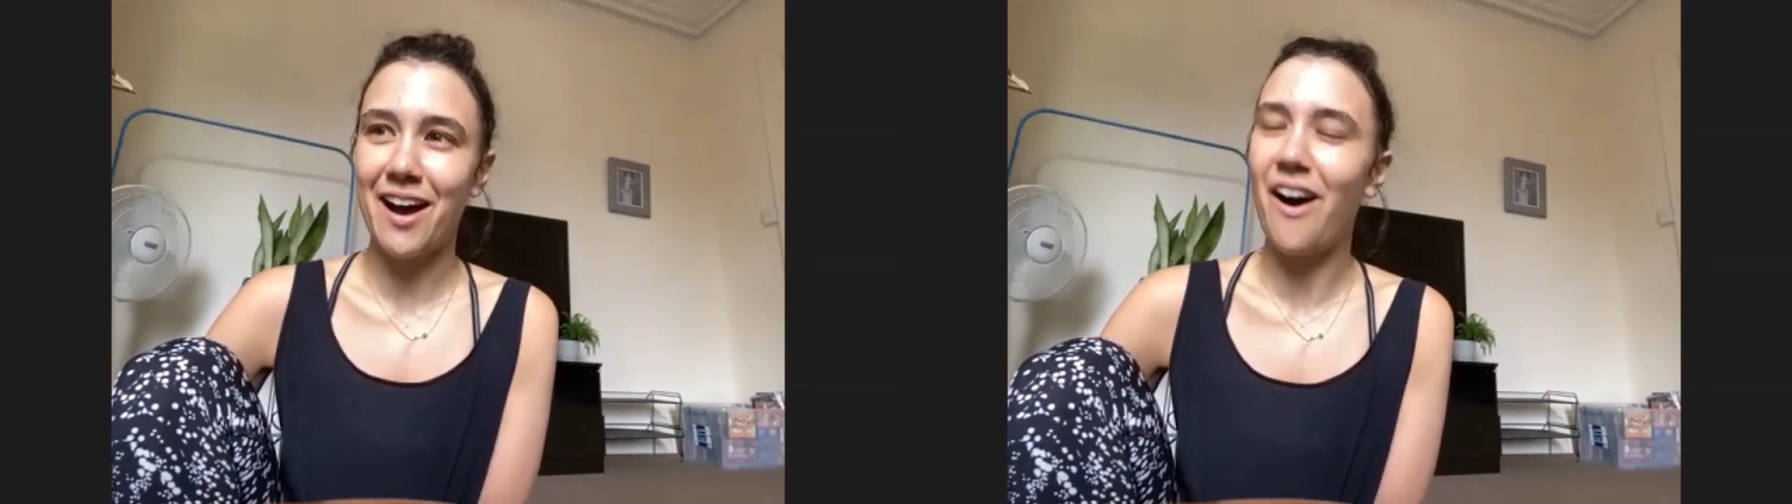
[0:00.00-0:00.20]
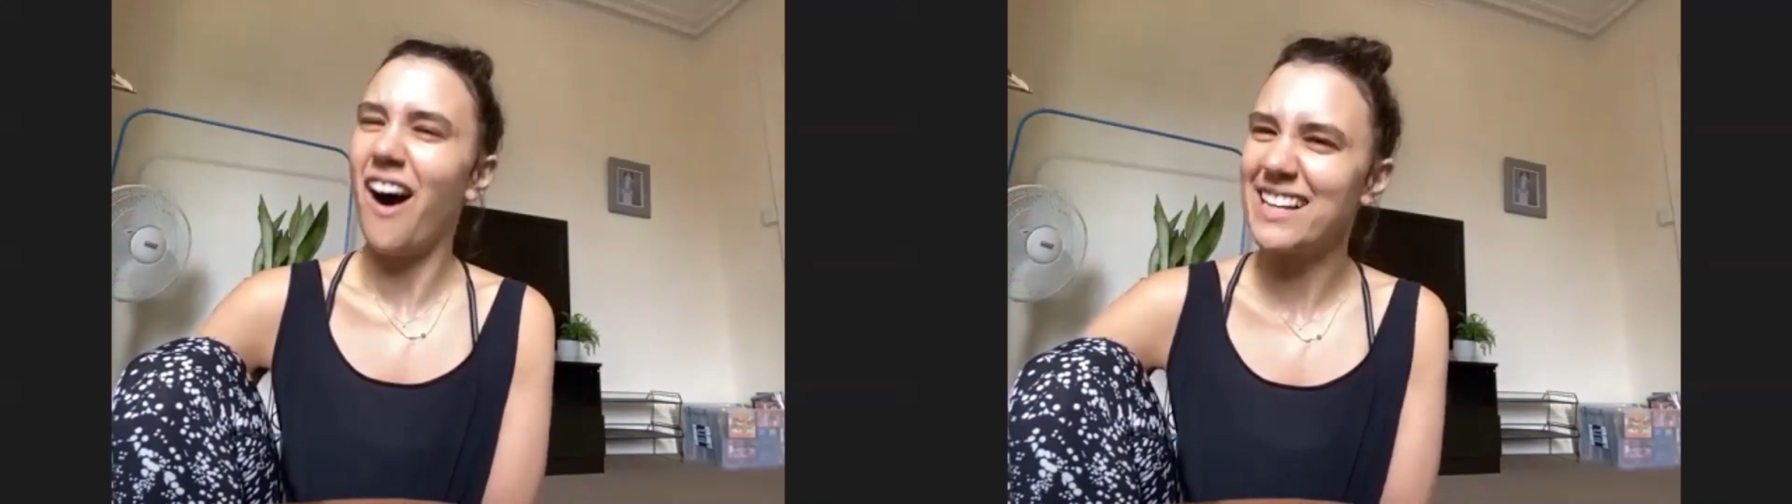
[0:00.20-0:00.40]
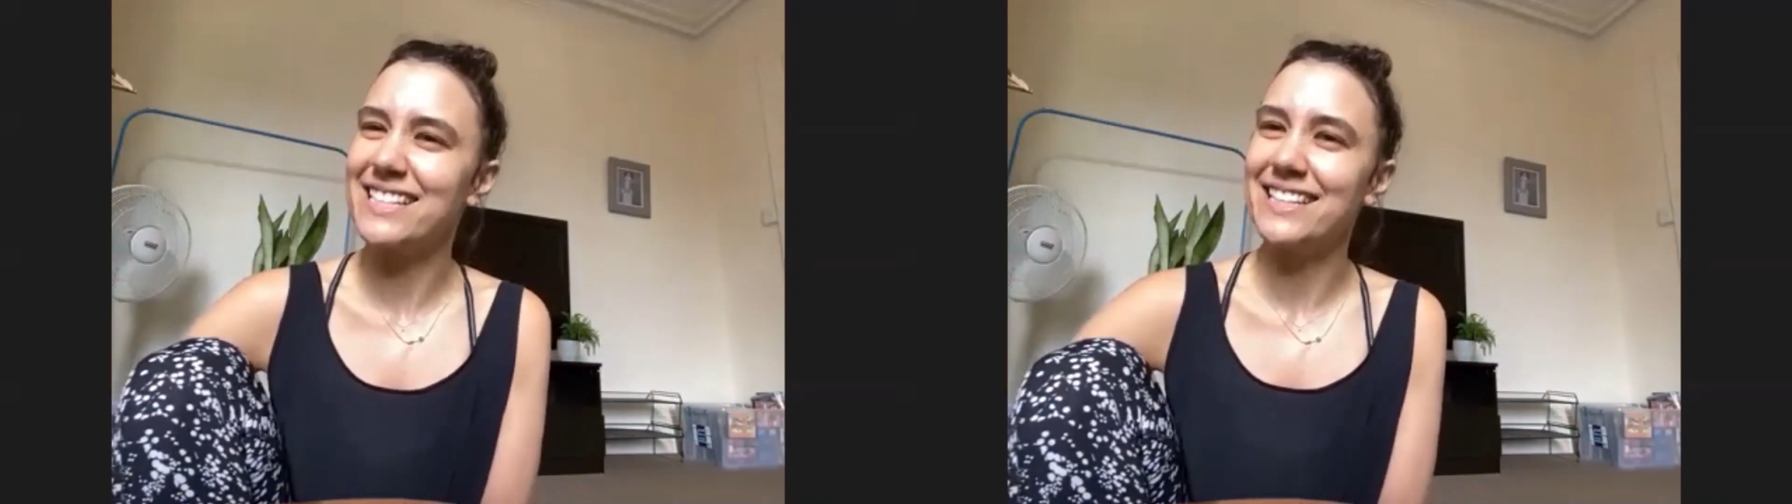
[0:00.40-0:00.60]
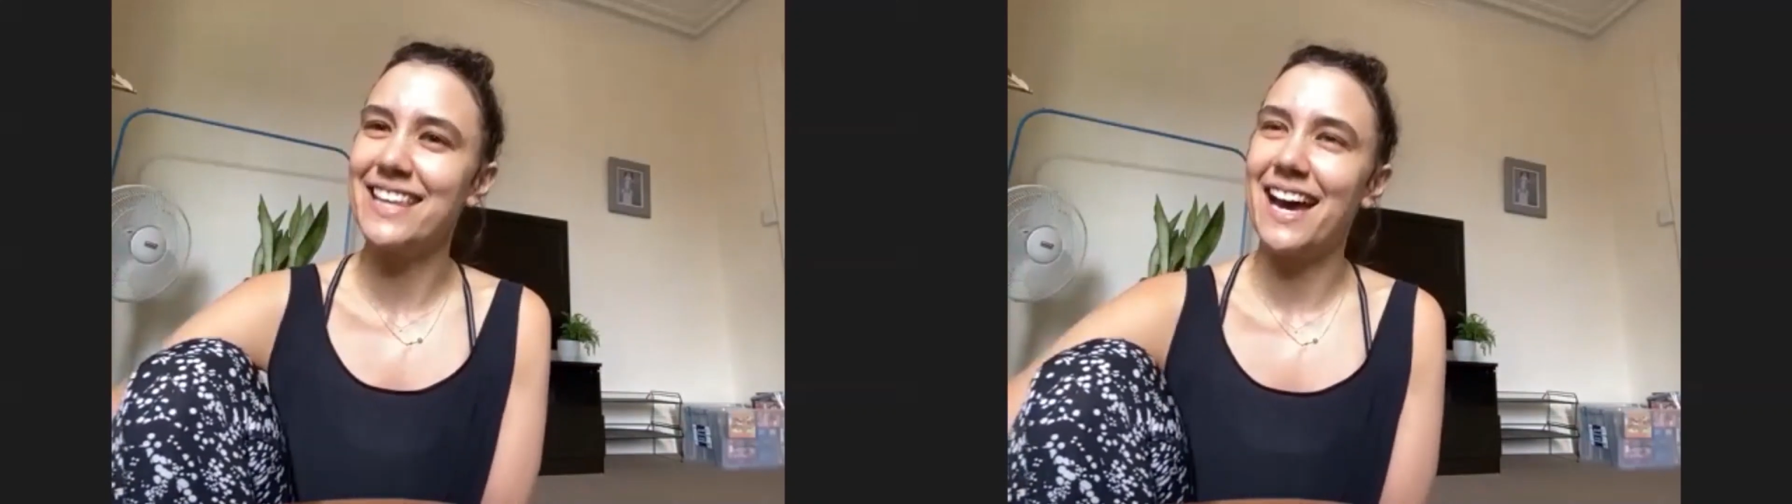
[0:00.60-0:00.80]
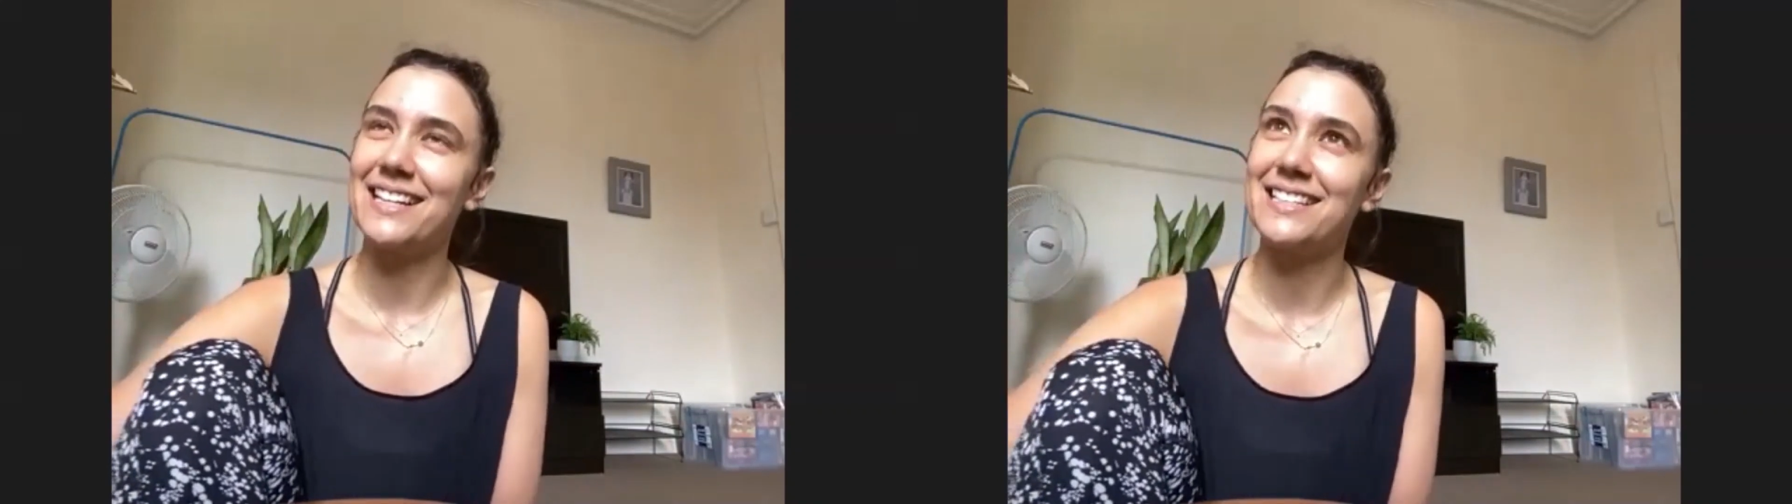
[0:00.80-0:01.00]
I did
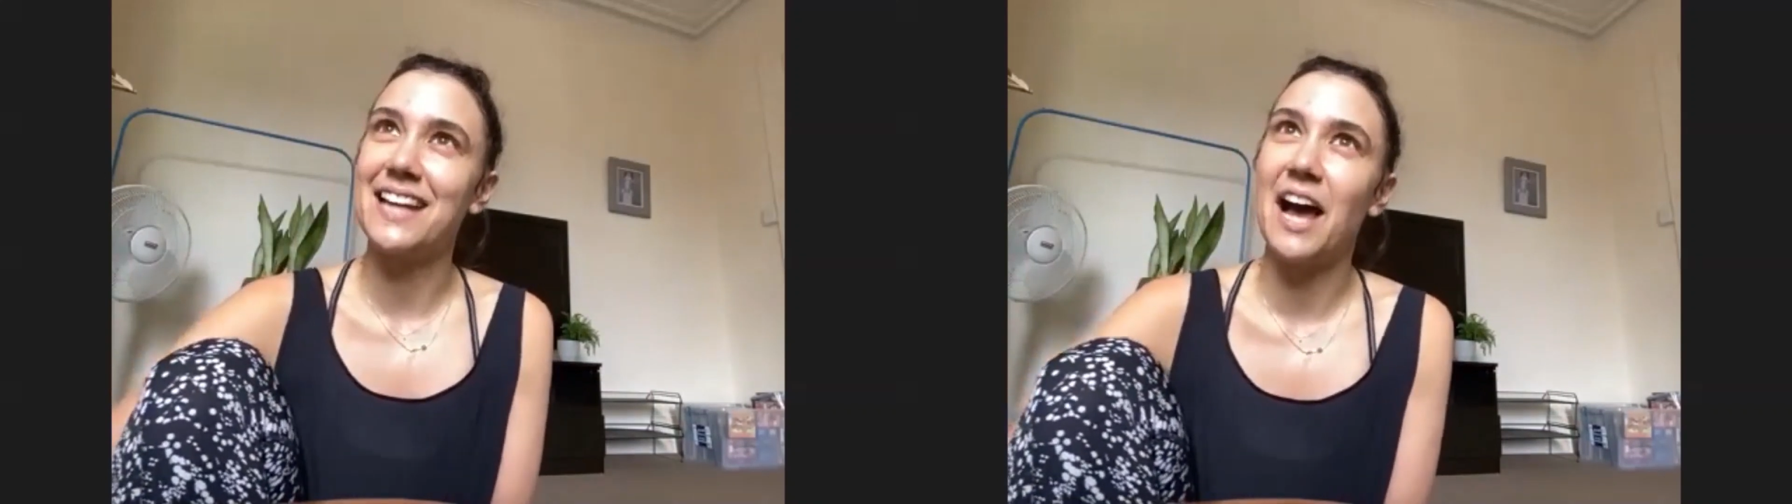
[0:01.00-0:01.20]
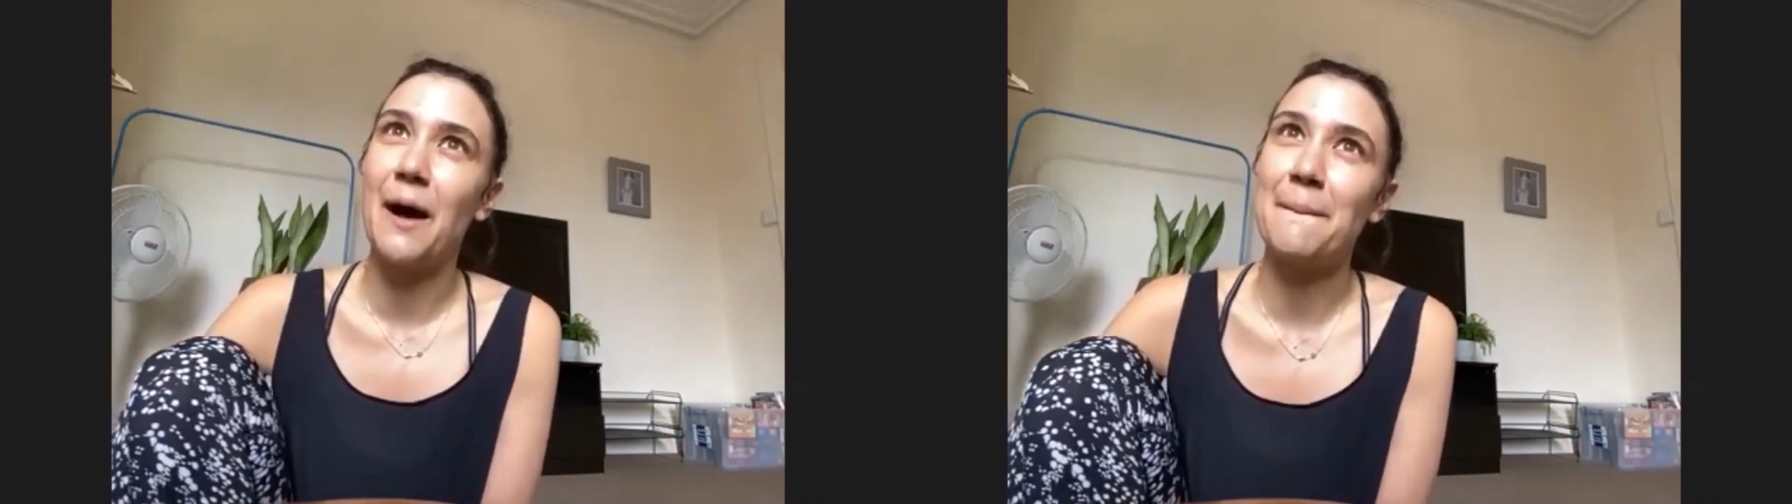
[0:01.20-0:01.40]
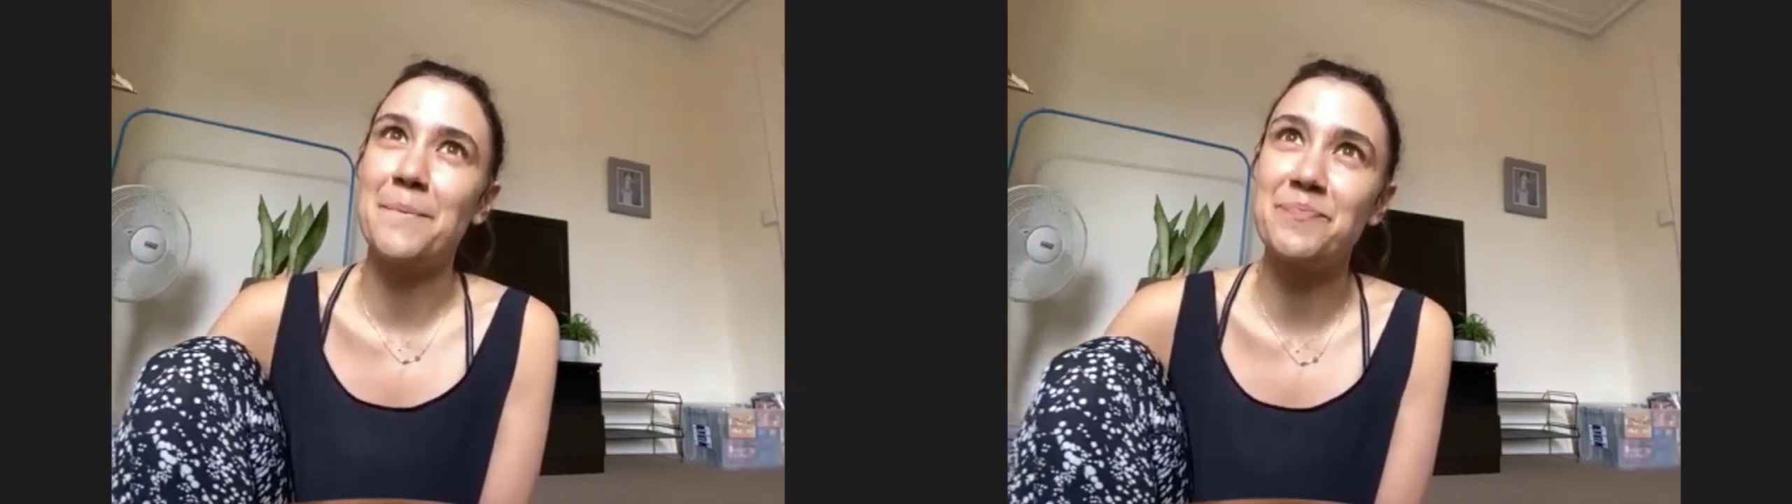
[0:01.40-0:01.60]
that,